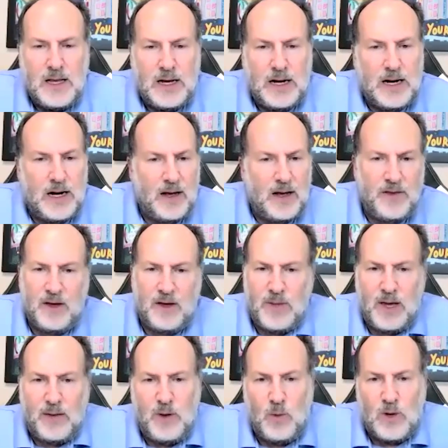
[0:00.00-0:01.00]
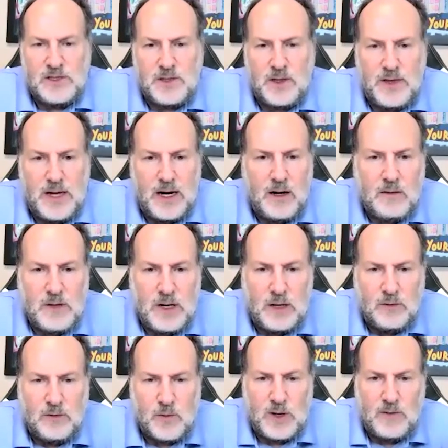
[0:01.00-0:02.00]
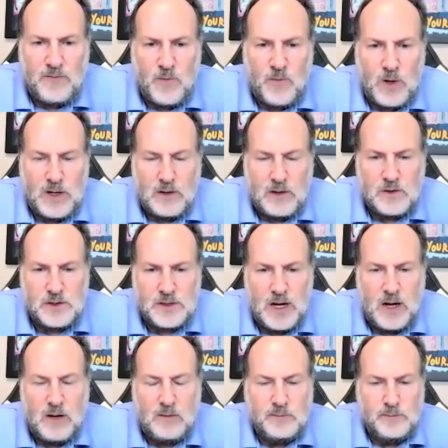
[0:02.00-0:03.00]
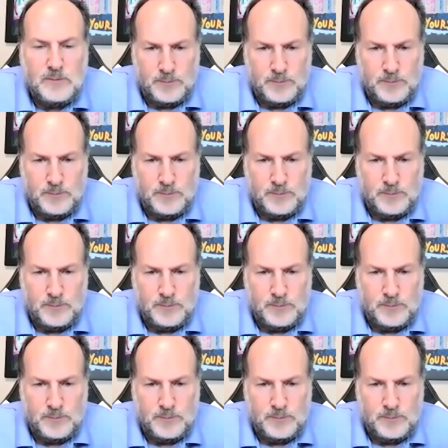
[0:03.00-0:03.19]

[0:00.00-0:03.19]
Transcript: uh, that maybe wasn't there, you know, three or four years ago?